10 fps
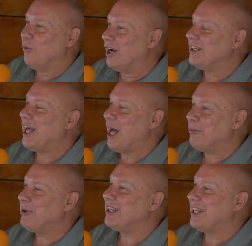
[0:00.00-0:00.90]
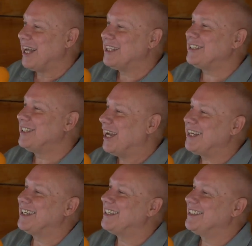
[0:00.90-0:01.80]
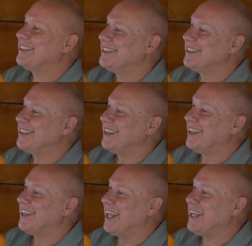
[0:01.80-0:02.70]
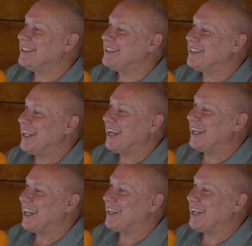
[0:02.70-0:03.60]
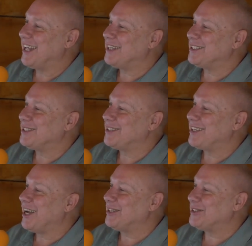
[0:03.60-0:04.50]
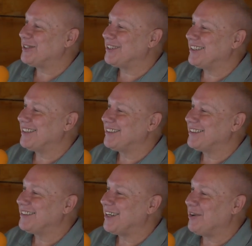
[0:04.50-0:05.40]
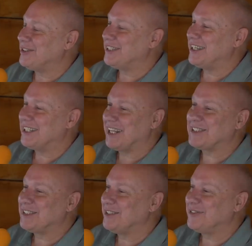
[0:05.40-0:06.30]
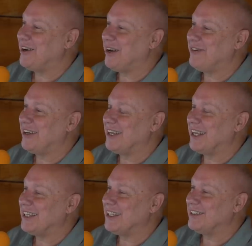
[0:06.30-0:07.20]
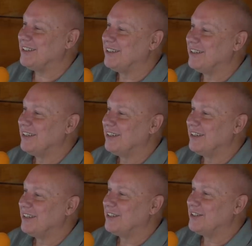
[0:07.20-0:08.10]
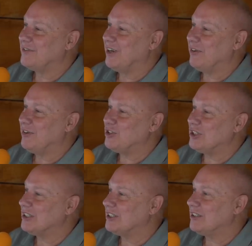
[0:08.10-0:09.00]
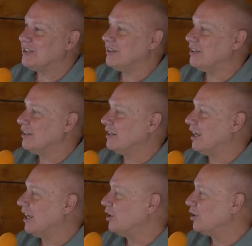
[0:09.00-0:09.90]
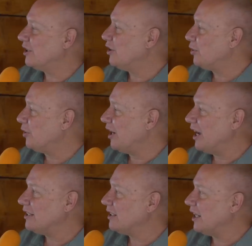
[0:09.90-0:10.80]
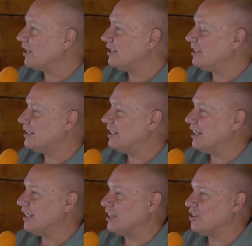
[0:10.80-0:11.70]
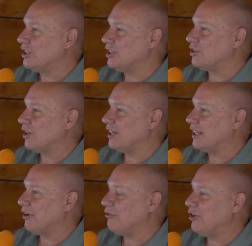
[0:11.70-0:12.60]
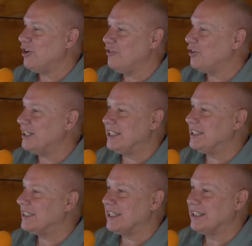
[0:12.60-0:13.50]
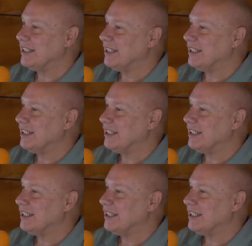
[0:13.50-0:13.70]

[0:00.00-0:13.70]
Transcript: One happened last night at Netta's concert. I was sitting next to Swaba, and then Swaba just, I looked into her eyes and I could see that she started to get very, very dizzy